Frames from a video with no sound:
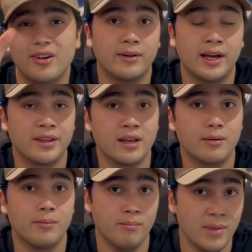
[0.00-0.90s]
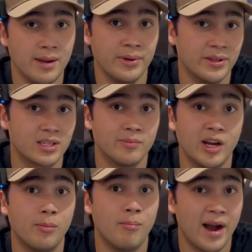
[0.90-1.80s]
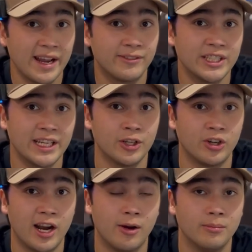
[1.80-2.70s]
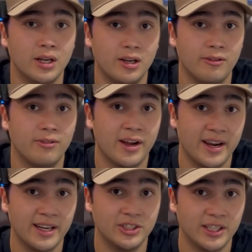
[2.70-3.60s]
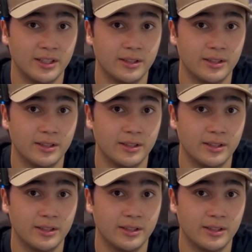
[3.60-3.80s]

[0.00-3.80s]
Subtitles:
I think maybe the smell might have taken her out. Fly high, Janet.